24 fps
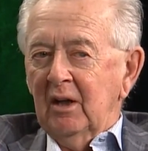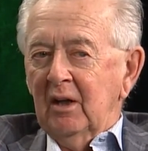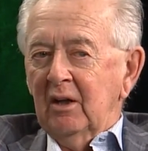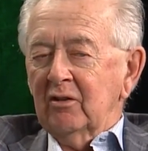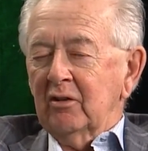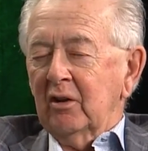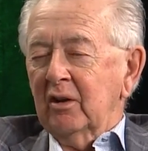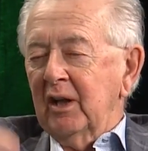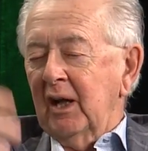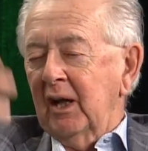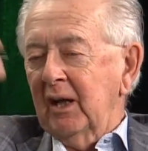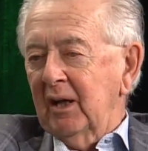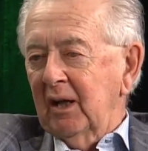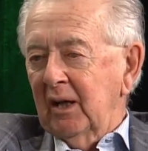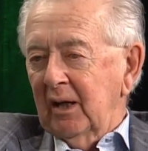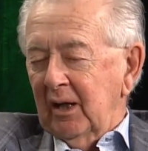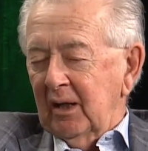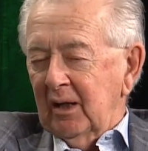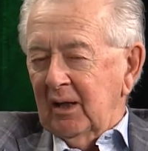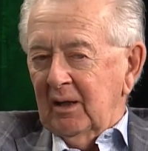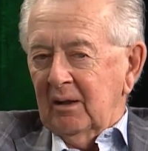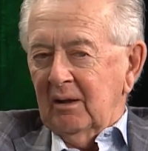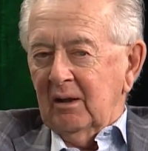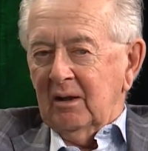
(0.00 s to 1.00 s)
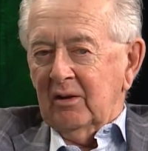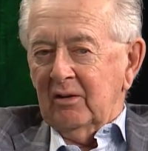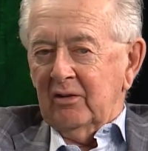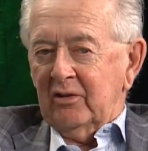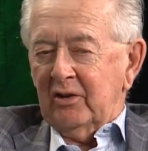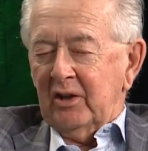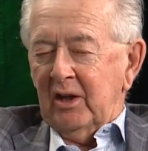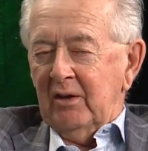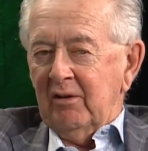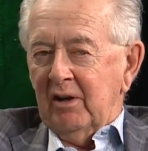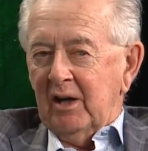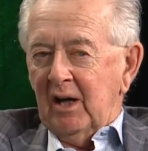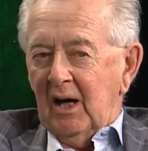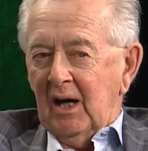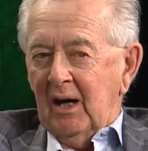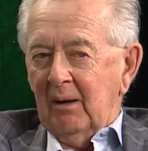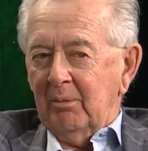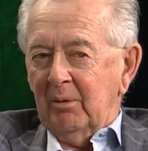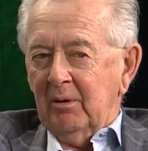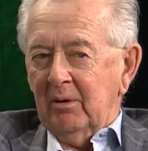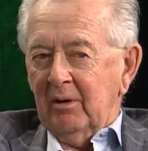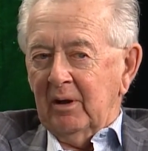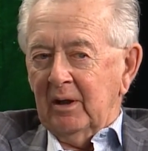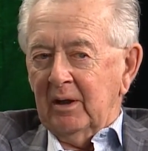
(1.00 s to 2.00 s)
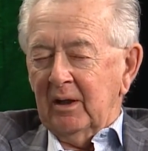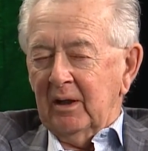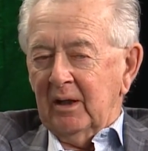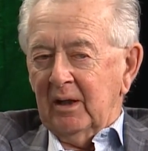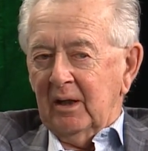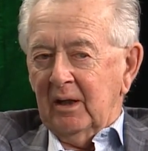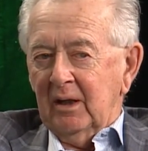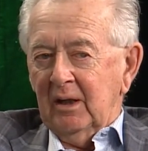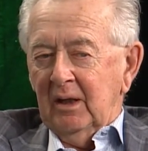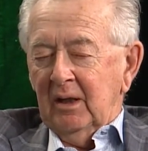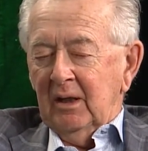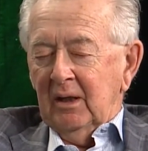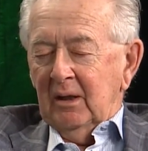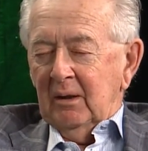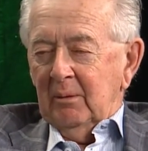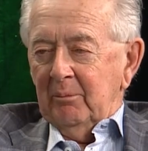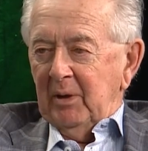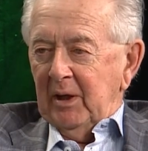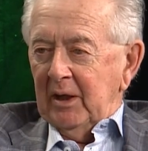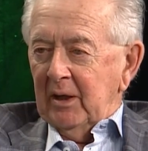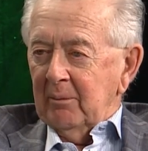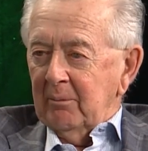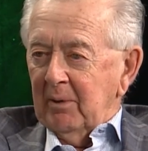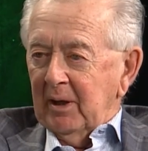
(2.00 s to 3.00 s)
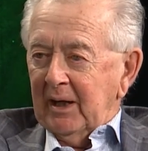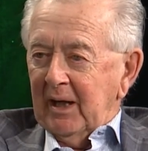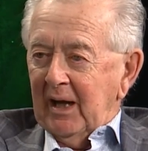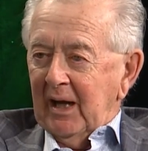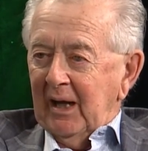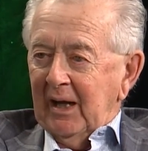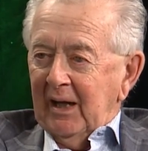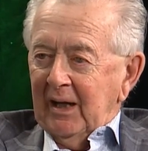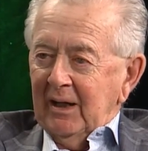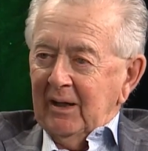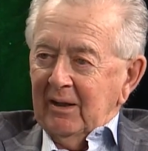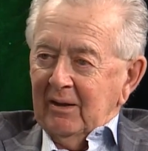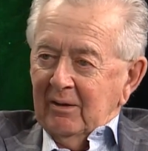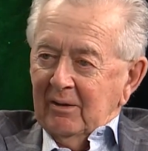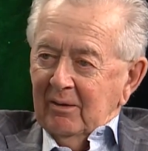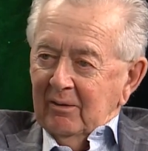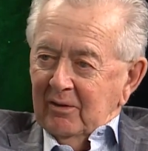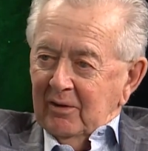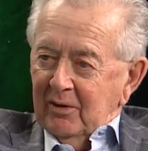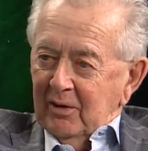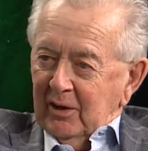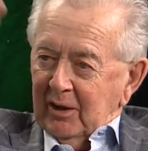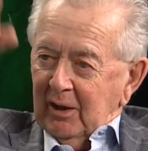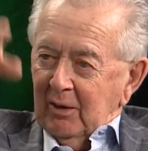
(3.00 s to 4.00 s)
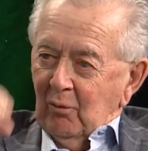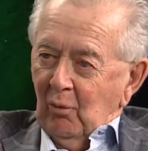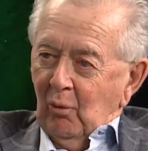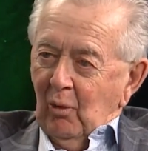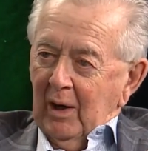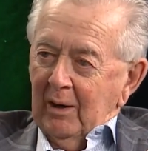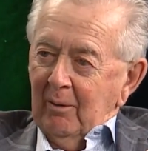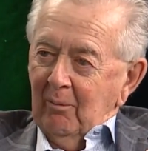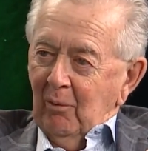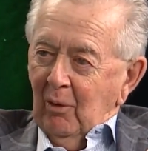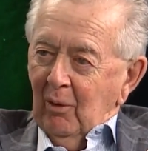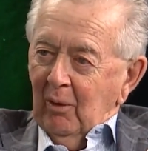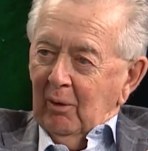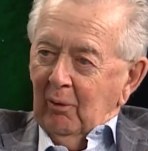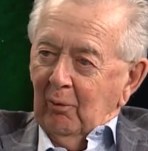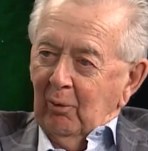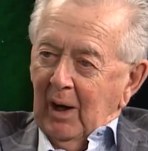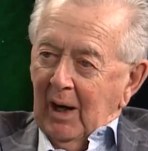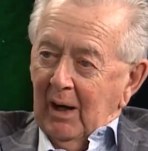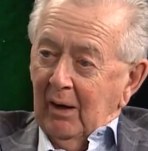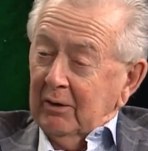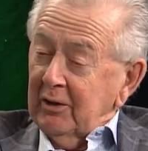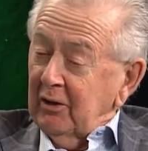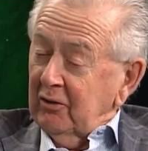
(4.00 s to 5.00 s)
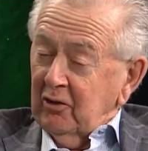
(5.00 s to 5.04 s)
So then Stephen Harper and Peter MacKay took it one more round.